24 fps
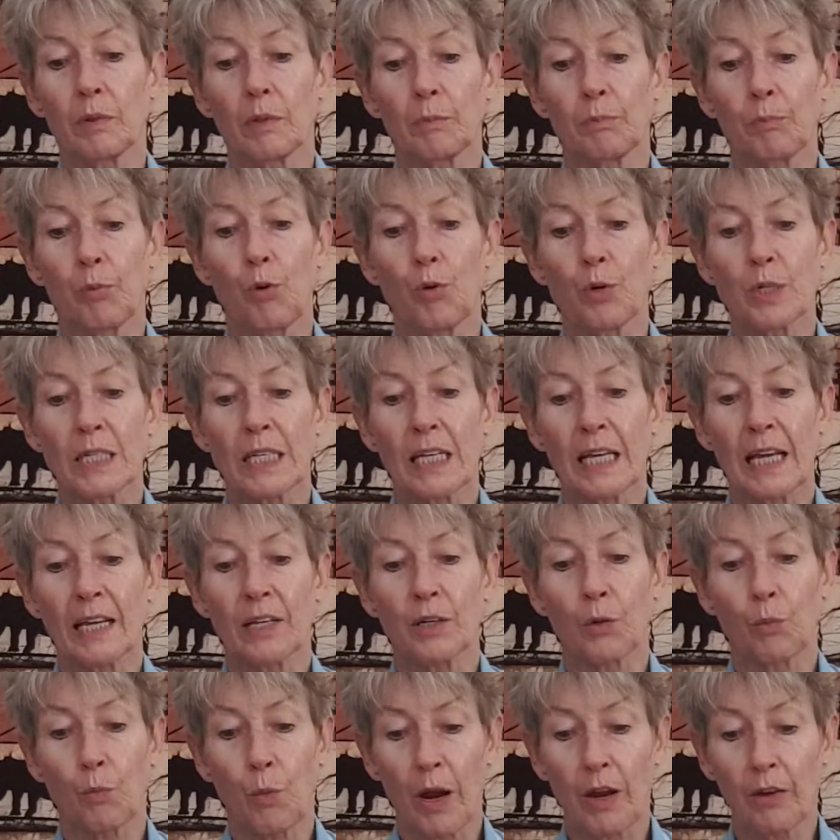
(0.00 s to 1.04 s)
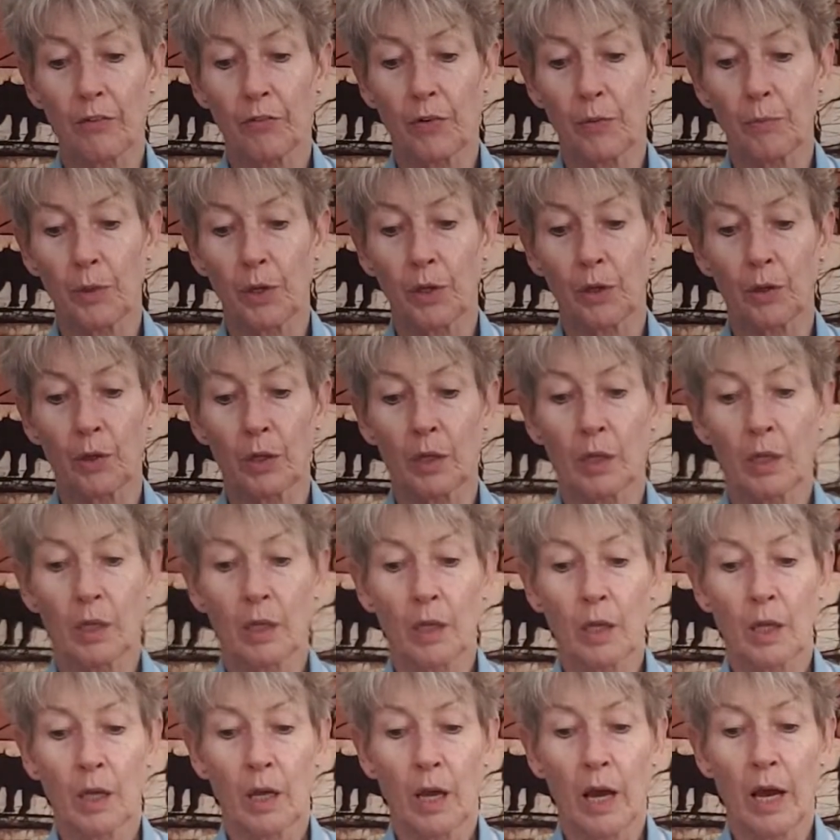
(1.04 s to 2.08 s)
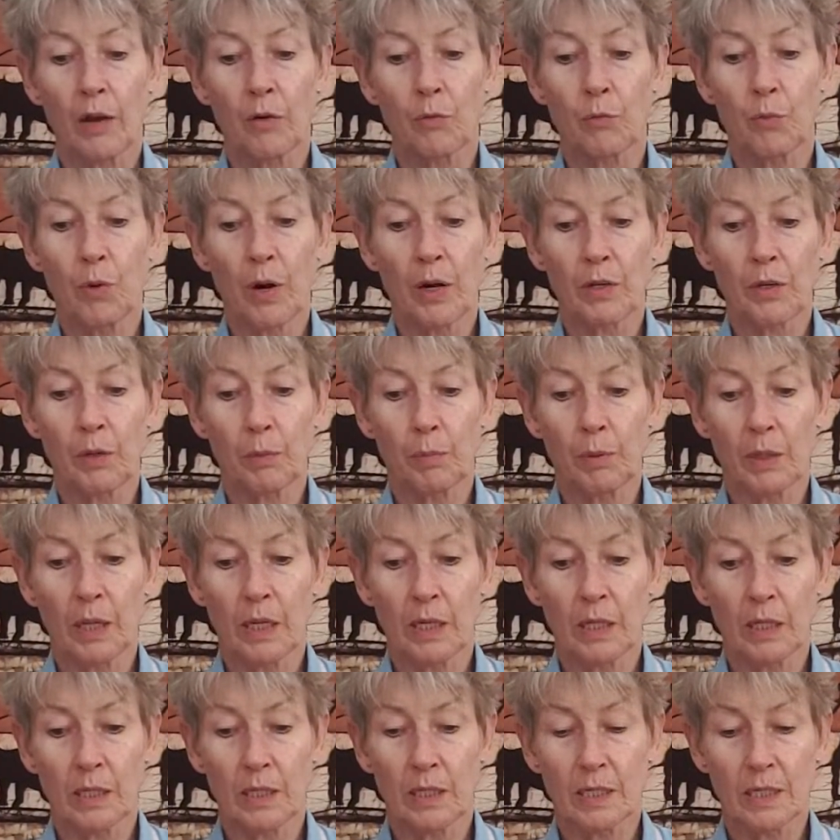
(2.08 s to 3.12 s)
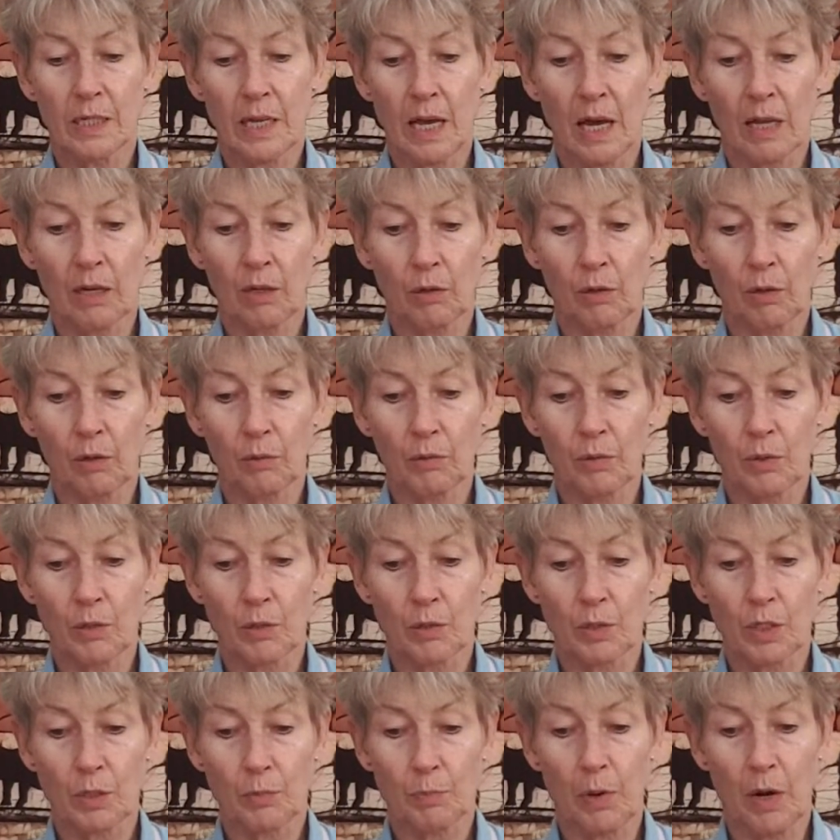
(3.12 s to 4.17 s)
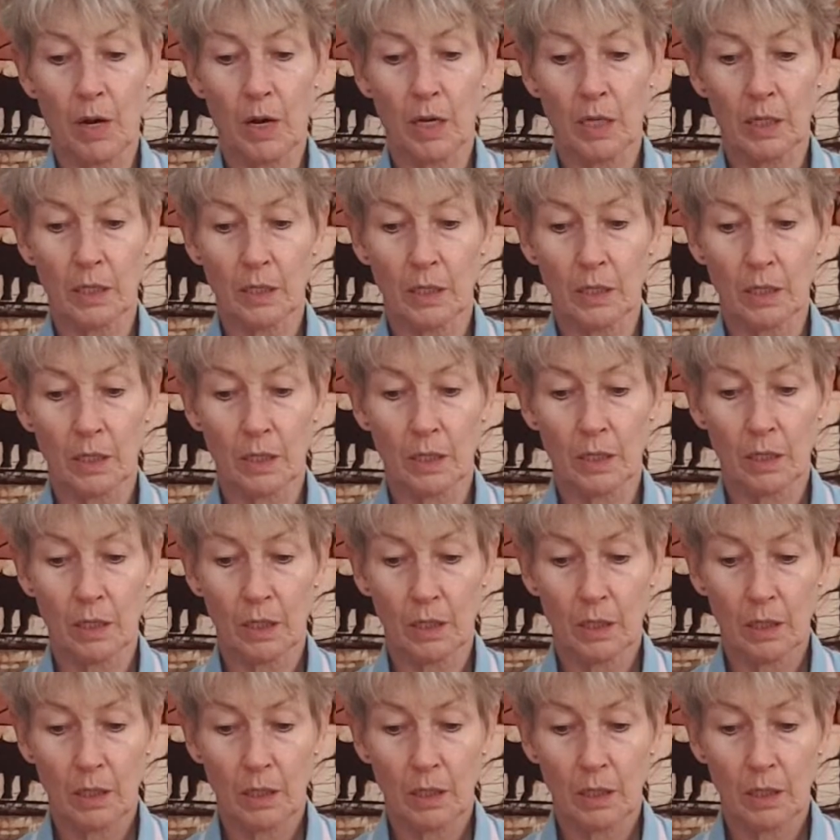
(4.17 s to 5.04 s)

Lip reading: pointy end away from you, and run your blade down along those spines.